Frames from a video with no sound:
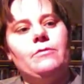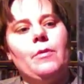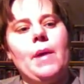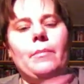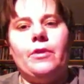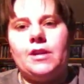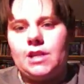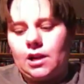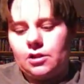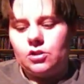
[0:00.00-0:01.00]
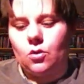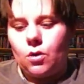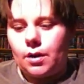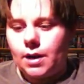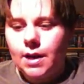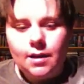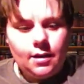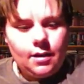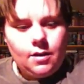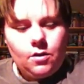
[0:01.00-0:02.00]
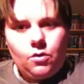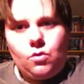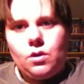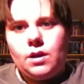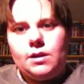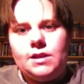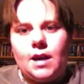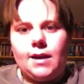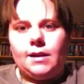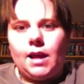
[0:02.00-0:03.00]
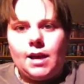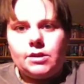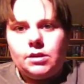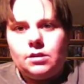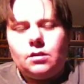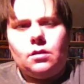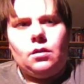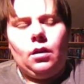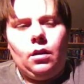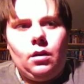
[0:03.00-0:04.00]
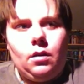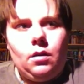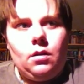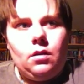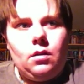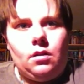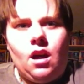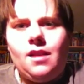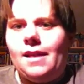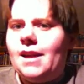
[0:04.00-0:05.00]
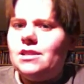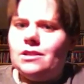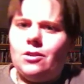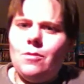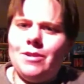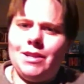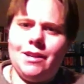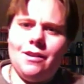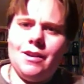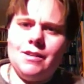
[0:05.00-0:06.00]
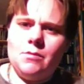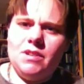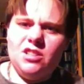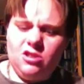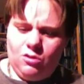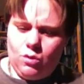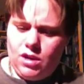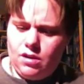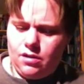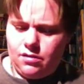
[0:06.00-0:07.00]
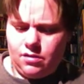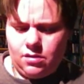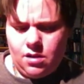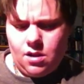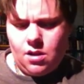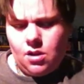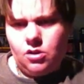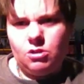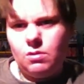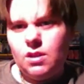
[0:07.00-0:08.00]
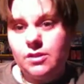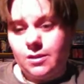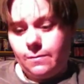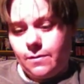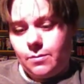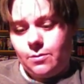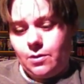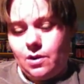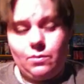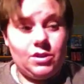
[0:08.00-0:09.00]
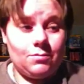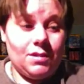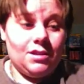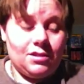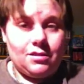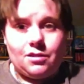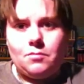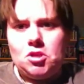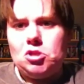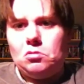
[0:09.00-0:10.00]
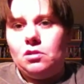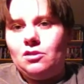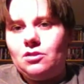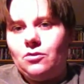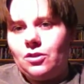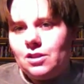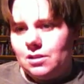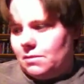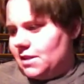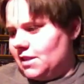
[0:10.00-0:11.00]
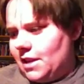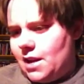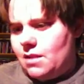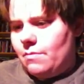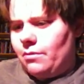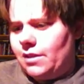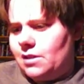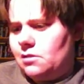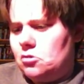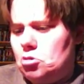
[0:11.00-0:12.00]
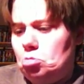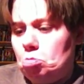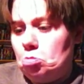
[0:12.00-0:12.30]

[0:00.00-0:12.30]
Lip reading: thing, remembering Nicholas Courtney, who died not last year, oh my god, it's been 2 years. 2 years in February, which means it's going to be 2 years for Elizabeth Sladen pretty soon.